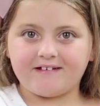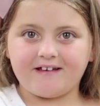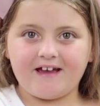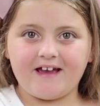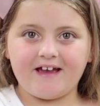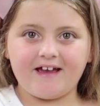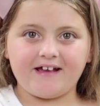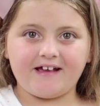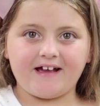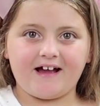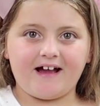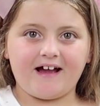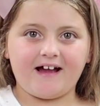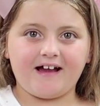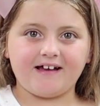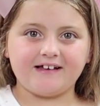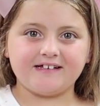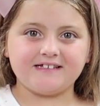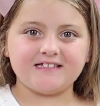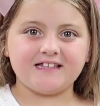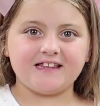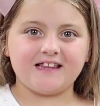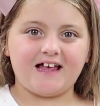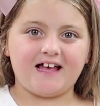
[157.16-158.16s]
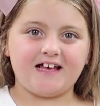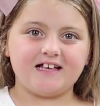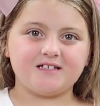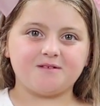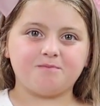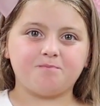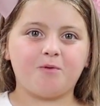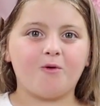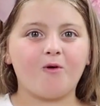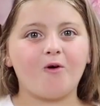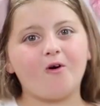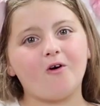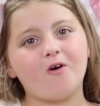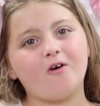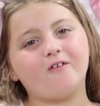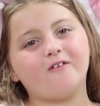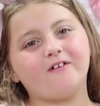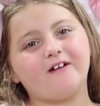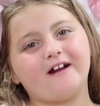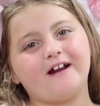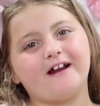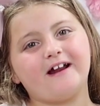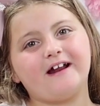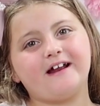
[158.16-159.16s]
Okay guys, let's pour
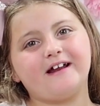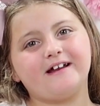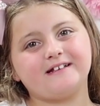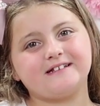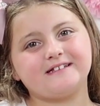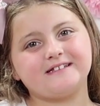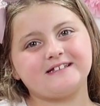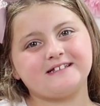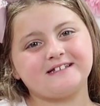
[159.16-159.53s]
it.